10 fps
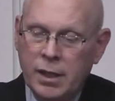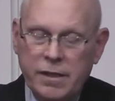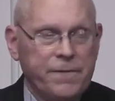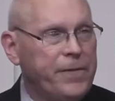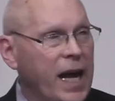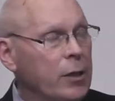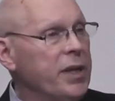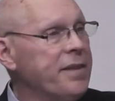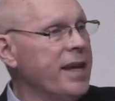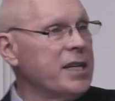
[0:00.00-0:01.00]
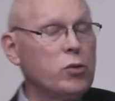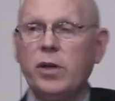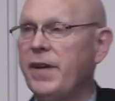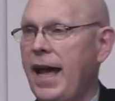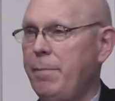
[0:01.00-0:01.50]
the following things would
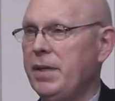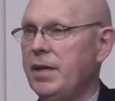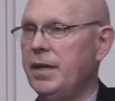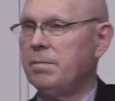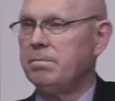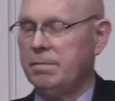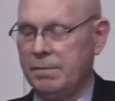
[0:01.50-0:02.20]
have happened to him.